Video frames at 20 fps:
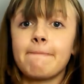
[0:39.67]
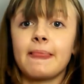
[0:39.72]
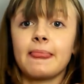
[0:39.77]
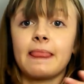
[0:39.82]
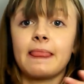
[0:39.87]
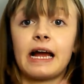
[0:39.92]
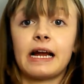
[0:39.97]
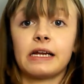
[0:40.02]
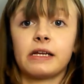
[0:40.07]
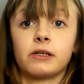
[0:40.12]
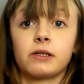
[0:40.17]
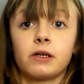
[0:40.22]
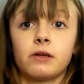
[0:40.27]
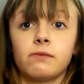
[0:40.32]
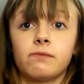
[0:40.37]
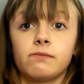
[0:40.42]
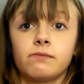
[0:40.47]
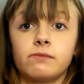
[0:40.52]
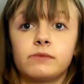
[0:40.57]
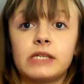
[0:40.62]
like
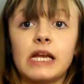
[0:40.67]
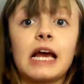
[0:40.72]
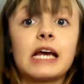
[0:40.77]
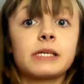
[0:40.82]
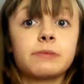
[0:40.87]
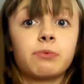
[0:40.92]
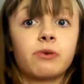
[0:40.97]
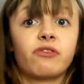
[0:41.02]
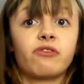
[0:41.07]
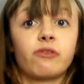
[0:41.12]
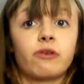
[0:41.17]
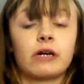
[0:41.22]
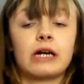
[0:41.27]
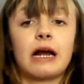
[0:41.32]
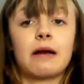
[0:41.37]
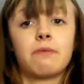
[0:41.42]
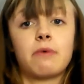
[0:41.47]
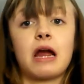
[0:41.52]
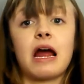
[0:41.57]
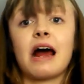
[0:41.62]
desperate for a
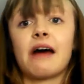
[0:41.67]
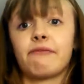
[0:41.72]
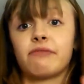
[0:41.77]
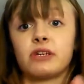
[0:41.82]
camera.